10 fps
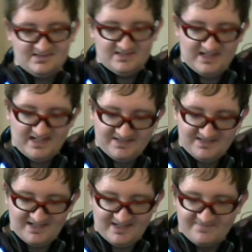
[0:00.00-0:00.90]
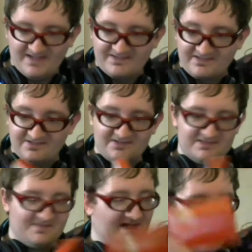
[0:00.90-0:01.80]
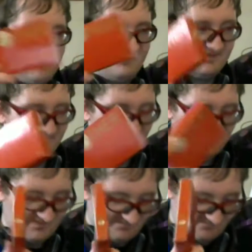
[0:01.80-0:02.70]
And I'm not as concerned about having this, but